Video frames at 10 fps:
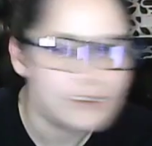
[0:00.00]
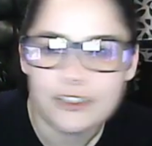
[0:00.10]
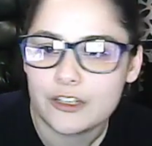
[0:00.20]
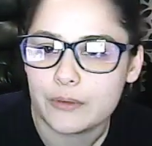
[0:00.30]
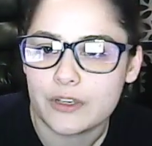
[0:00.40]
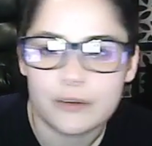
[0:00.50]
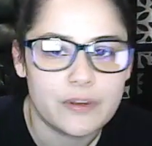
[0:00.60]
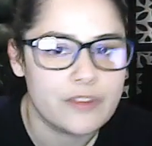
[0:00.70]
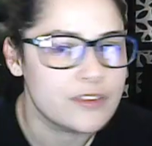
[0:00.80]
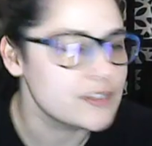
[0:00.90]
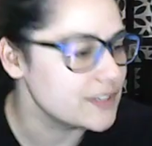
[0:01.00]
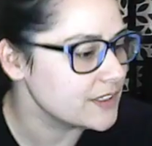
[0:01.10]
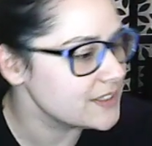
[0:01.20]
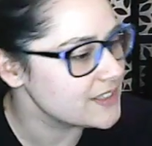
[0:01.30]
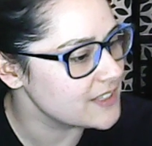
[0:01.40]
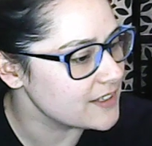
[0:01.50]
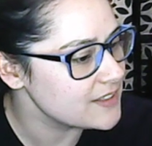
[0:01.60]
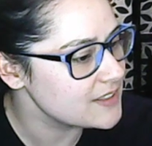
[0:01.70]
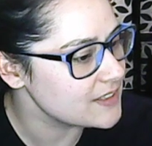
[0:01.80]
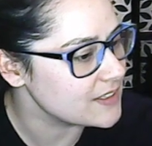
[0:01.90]
we go. The sixth
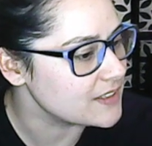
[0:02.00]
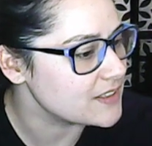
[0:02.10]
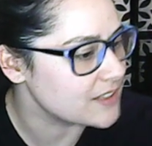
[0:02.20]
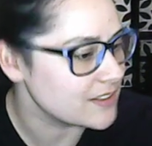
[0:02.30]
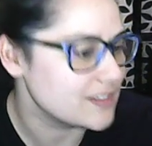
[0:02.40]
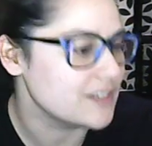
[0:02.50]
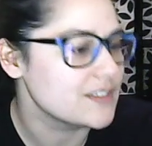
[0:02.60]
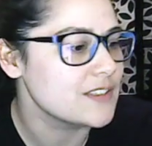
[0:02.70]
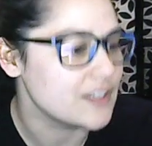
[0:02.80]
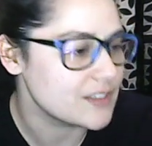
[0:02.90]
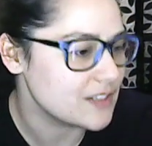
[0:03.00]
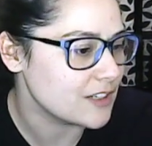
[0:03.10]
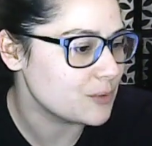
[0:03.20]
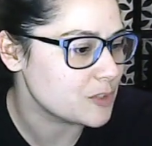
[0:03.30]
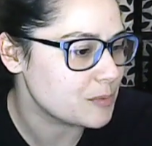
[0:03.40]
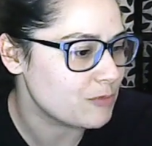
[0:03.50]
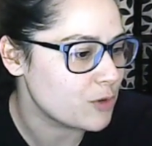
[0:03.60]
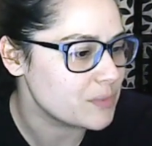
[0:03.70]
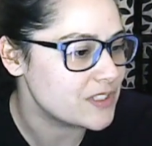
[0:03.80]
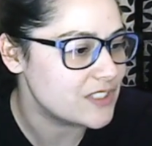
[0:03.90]
sense in Sense-6 is instinct, which
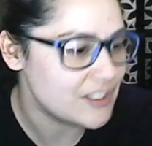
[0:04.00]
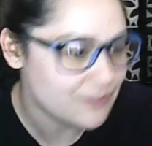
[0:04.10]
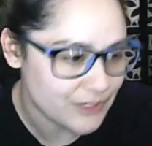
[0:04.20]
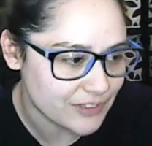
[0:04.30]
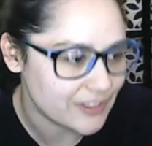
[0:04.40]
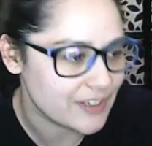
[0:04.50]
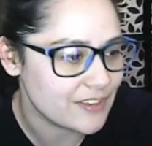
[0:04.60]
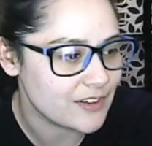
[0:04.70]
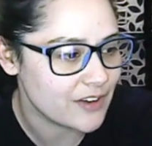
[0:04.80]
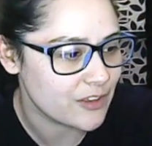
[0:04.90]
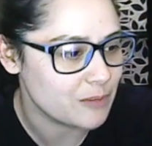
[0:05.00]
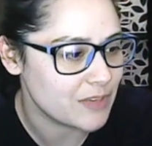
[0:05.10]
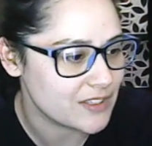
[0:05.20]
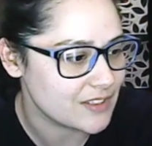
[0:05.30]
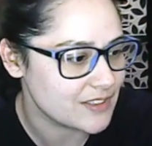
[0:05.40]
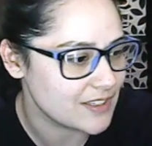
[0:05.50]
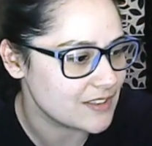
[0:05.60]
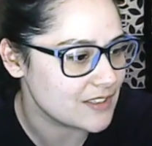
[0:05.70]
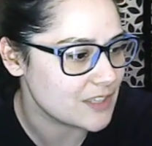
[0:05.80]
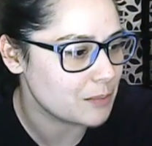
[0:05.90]
performs differently than other basic
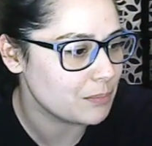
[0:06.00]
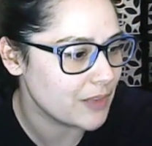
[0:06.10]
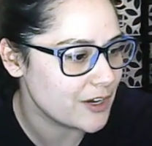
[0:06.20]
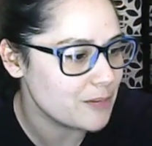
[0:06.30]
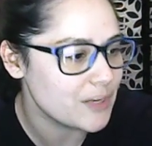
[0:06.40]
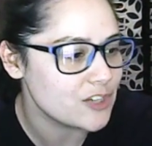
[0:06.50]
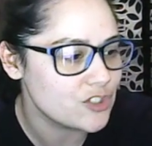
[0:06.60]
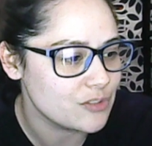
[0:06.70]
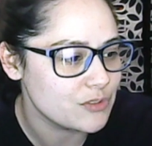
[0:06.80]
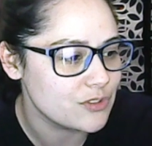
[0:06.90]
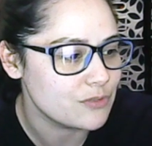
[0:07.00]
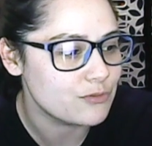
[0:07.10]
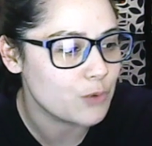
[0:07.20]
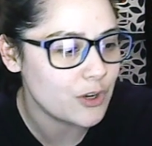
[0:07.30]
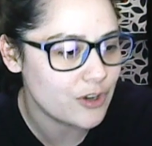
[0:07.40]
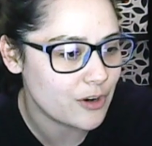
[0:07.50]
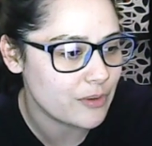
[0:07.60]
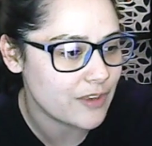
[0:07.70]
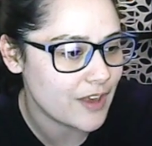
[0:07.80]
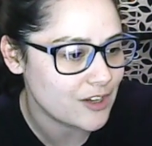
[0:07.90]
senses. A player may choose to forego
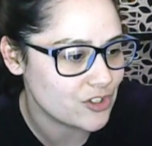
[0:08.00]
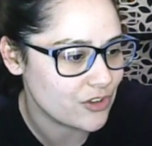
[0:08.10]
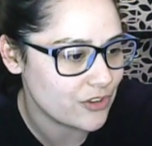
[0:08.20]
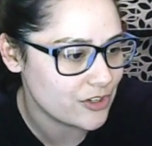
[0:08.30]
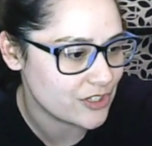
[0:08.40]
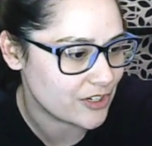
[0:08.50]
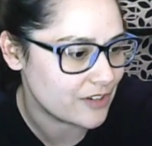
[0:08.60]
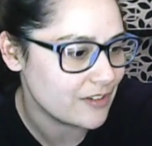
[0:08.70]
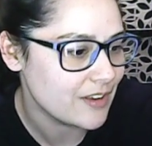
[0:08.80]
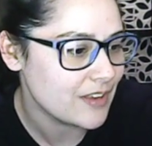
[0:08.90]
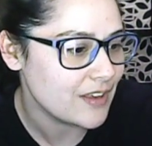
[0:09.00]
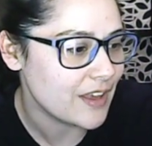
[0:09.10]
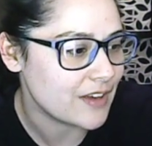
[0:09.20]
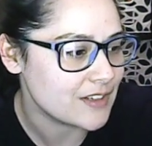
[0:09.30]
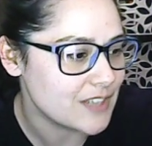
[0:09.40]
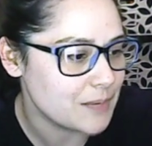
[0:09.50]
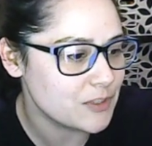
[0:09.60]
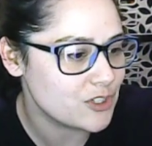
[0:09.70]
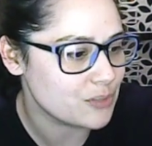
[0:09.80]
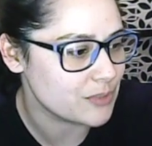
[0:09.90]
the action on their turn and attempt
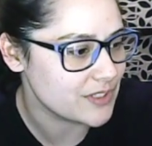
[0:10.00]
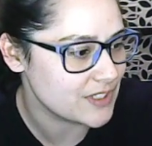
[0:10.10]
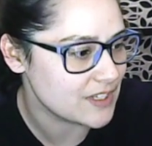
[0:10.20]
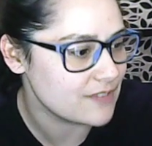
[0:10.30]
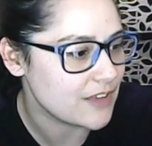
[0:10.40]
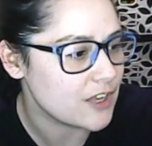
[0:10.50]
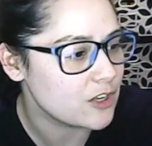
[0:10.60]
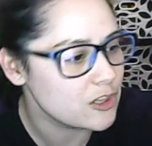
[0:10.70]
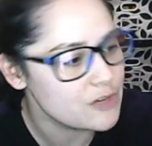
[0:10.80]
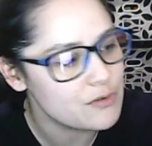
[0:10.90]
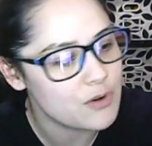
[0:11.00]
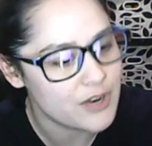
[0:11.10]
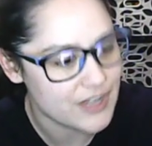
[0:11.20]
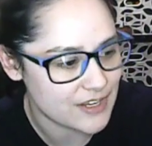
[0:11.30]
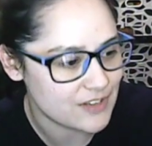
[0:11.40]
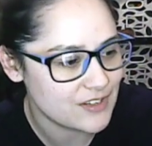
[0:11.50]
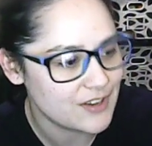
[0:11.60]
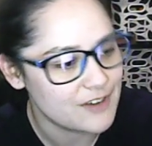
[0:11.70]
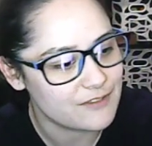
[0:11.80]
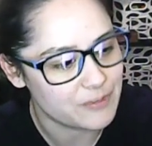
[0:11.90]
to receive a clue or hint from the